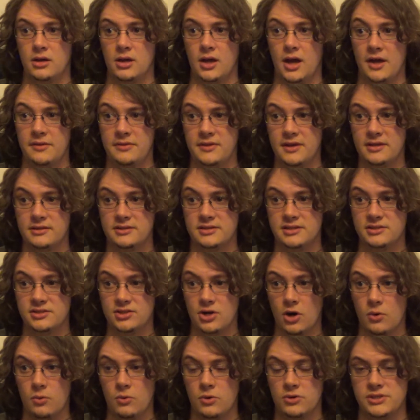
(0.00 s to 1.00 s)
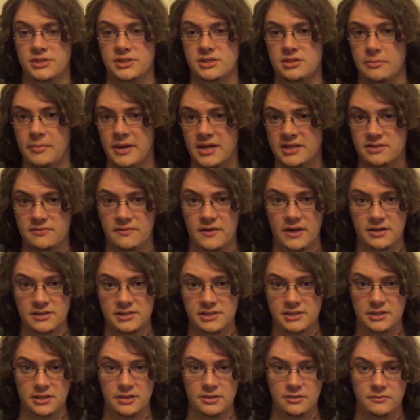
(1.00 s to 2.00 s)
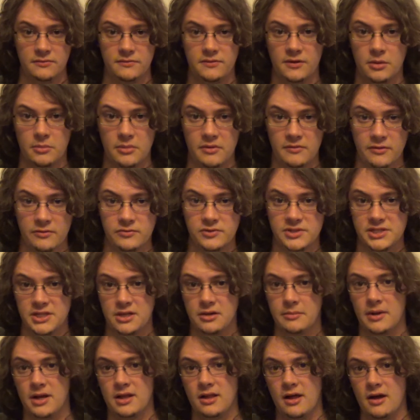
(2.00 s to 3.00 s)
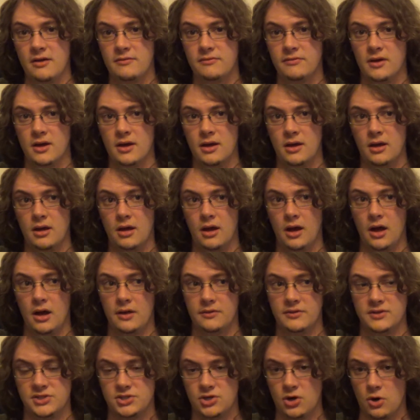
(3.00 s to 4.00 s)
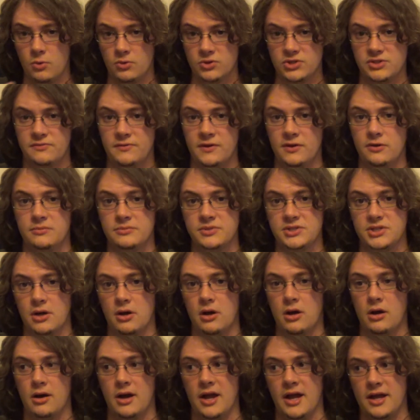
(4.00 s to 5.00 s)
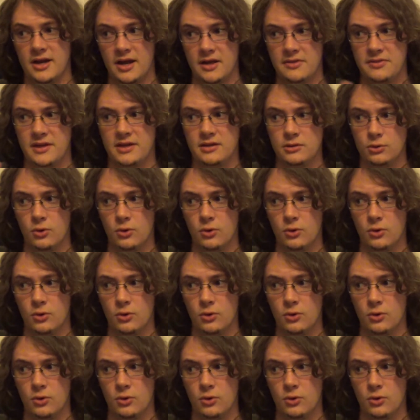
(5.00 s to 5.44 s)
I think Star Wars is the best fantasy film I've ever seen in my life. The Star Wars films are, and I think